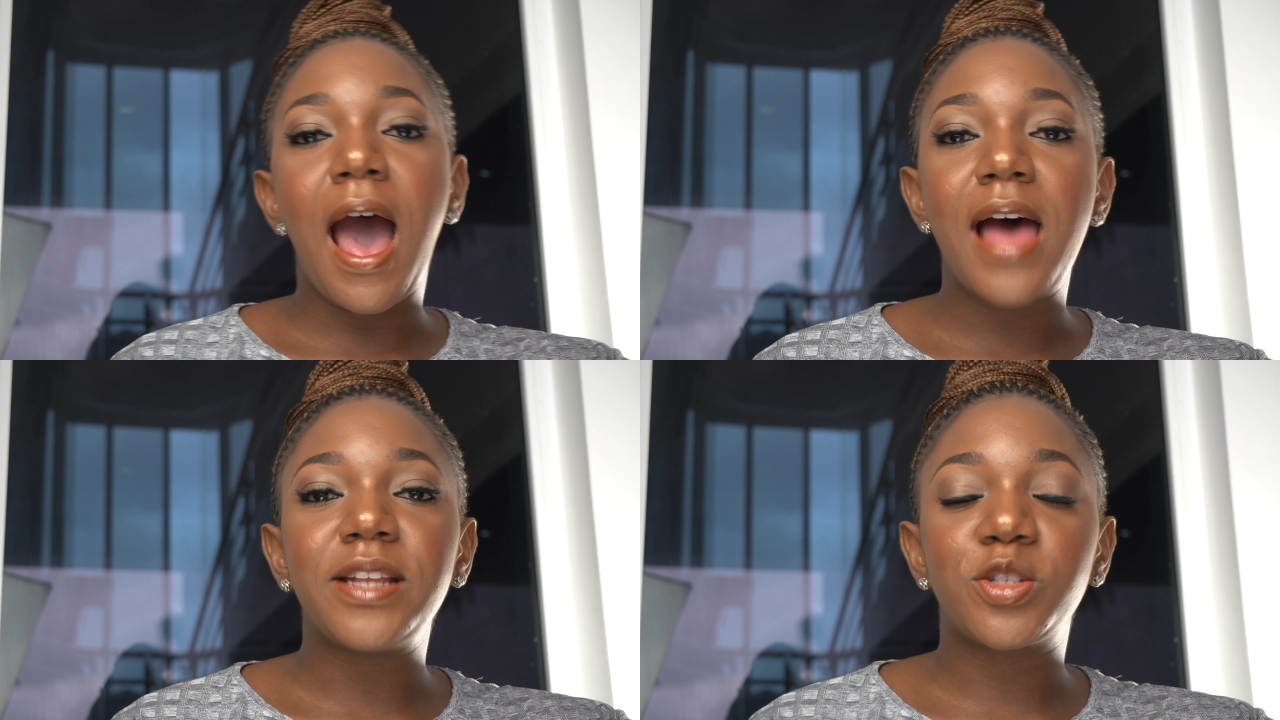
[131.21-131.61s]

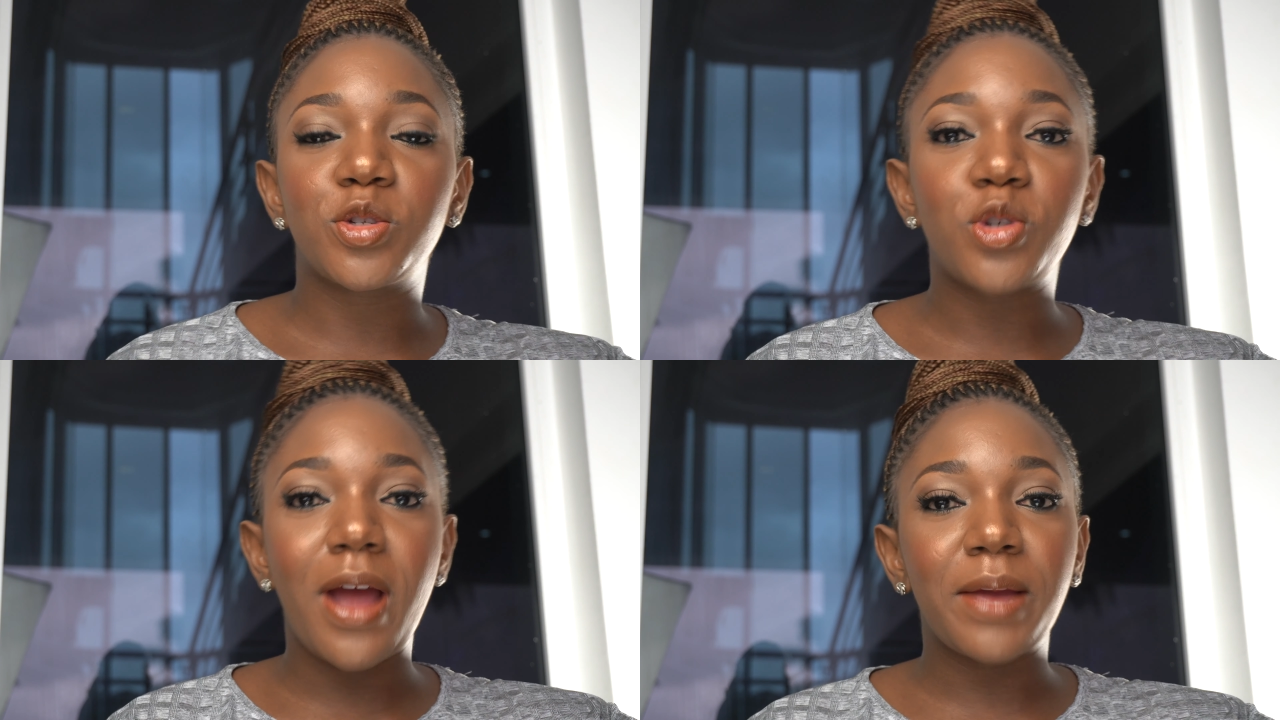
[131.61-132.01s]
And
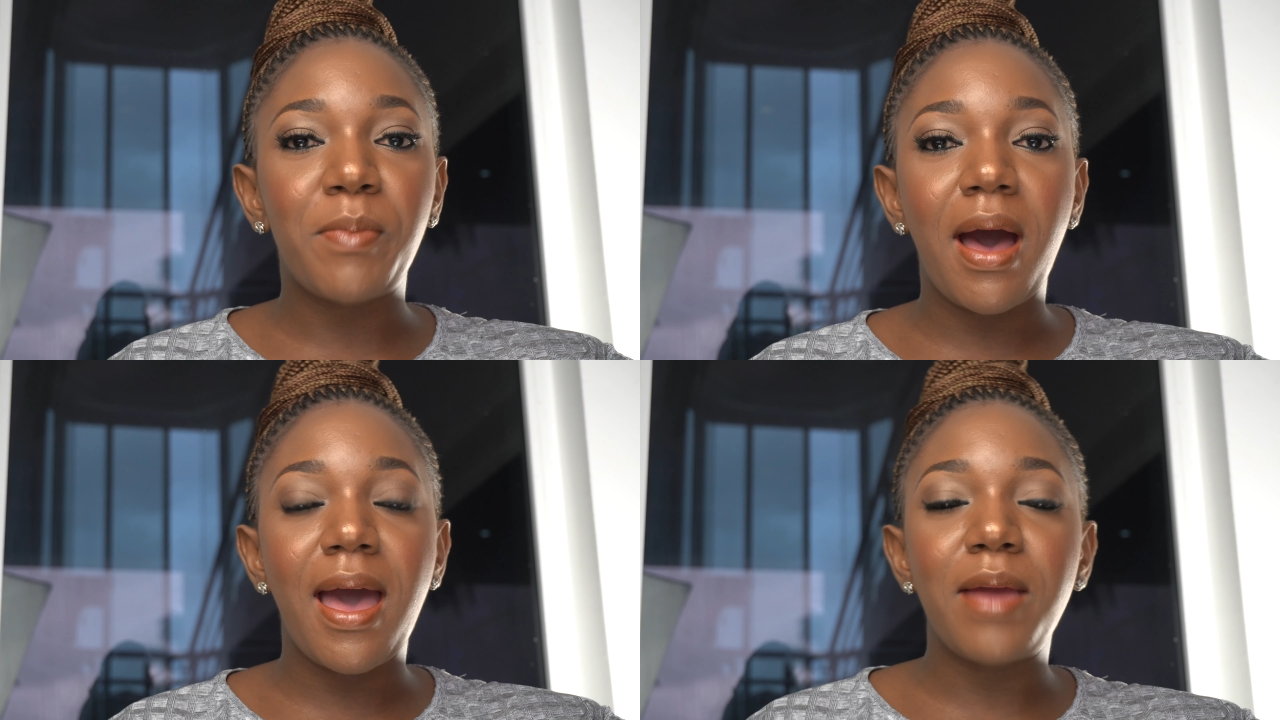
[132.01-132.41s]
to track
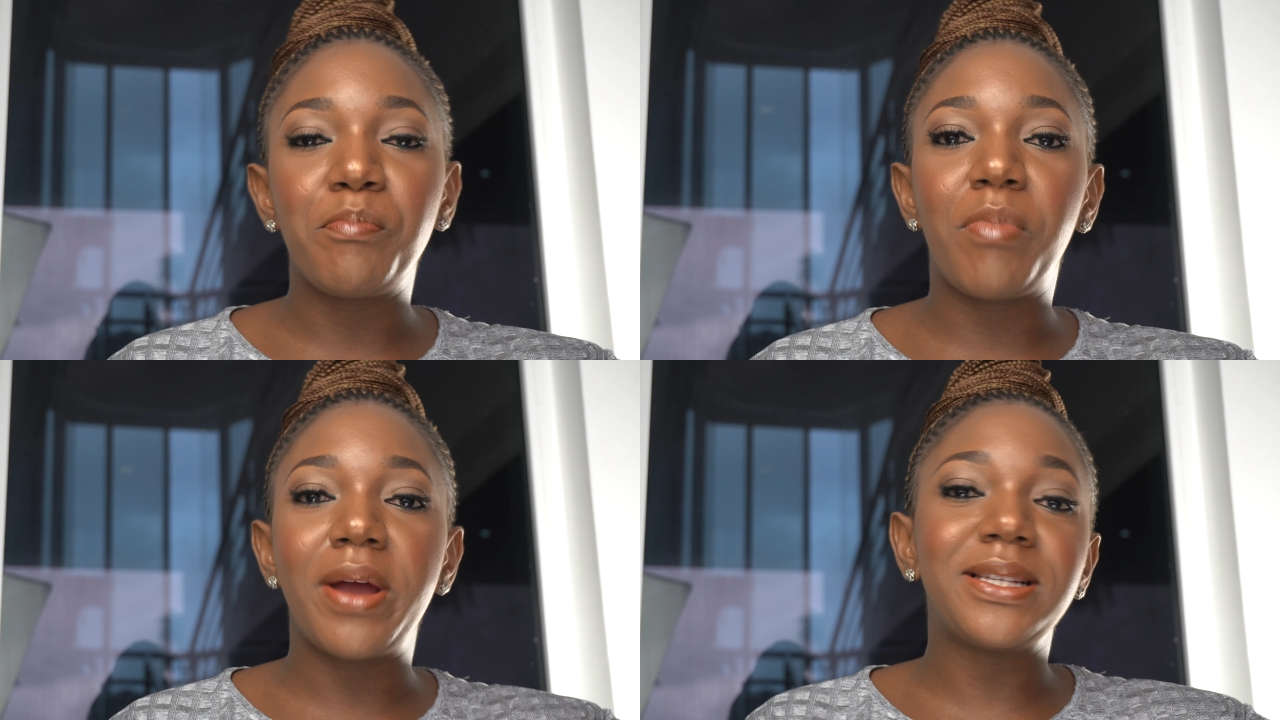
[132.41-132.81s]
my
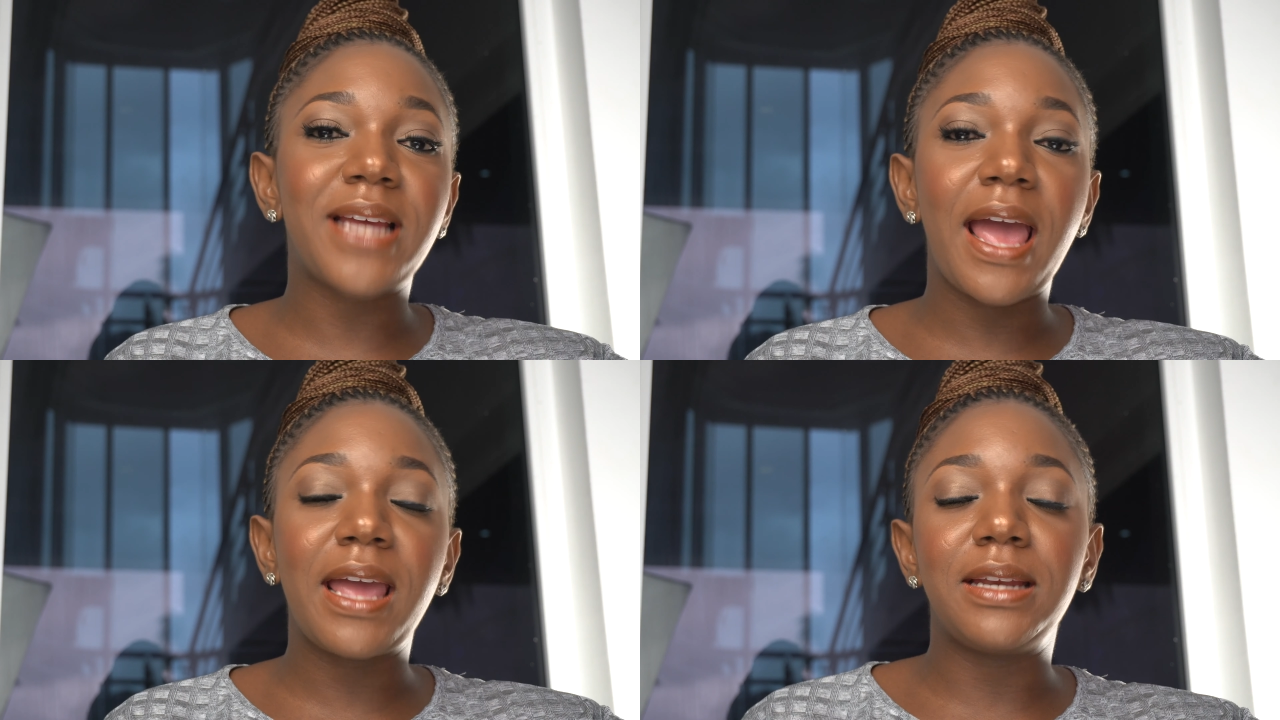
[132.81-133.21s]

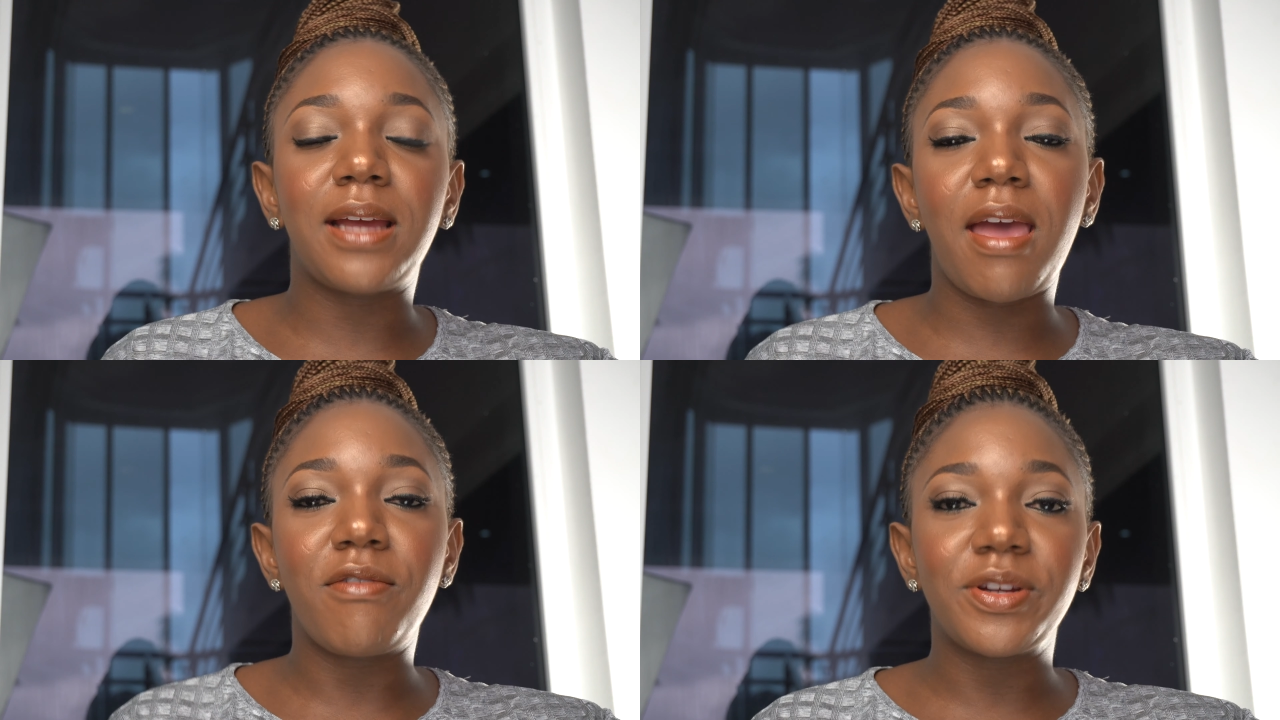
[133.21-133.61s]

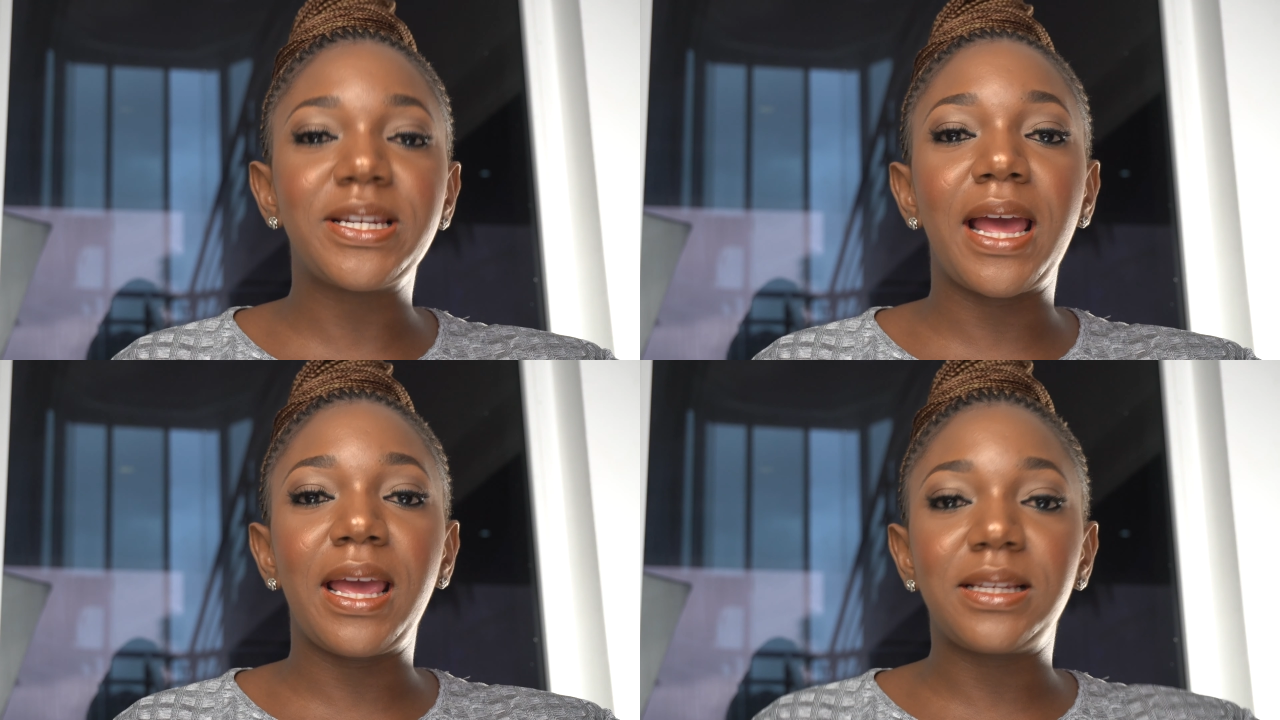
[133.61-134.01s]
mundane
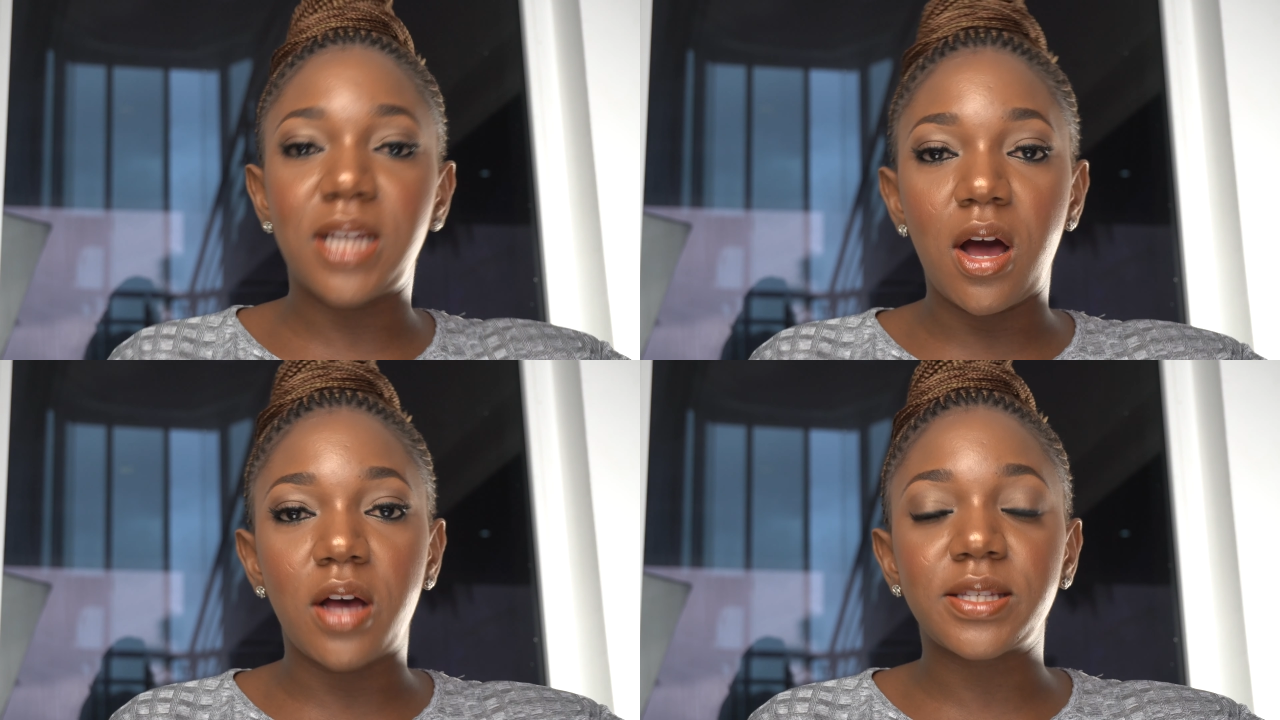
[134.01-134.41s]
everyday
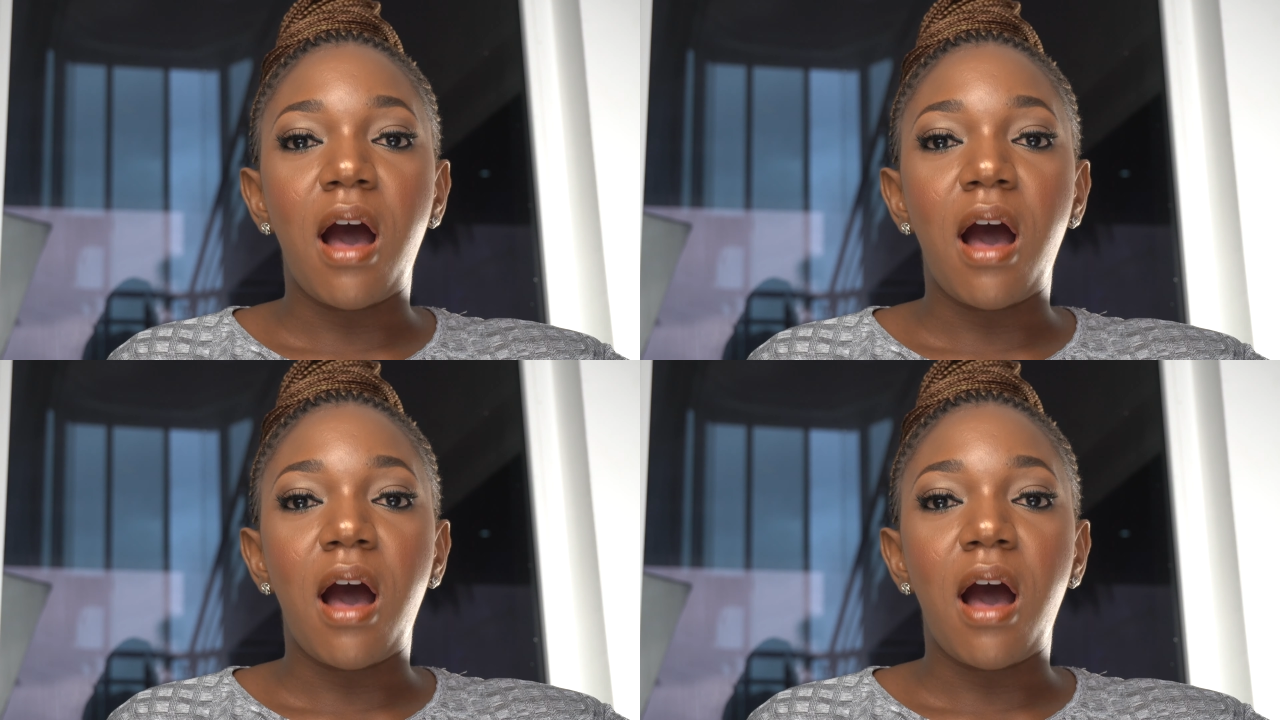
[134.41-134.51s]
tasks,